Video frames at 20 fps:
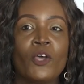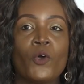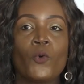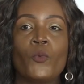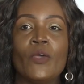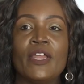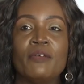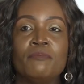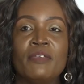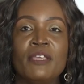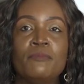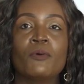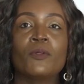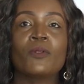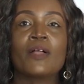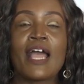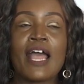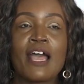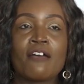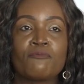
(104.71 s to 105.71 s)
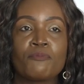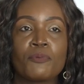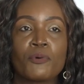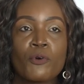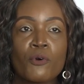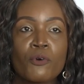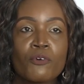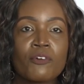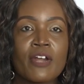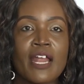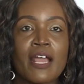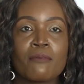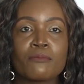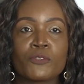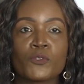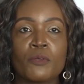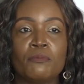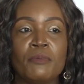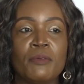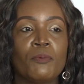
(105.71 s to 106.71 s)
When people have programs,
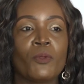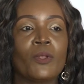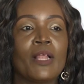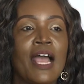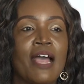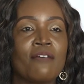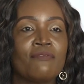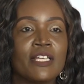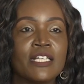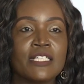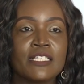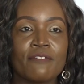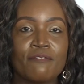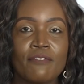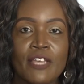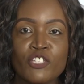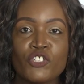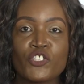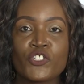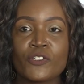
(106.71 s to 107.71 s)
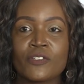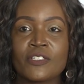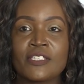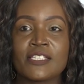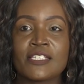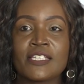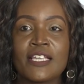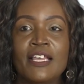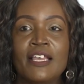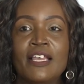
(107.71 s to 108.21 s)
when people have interventions,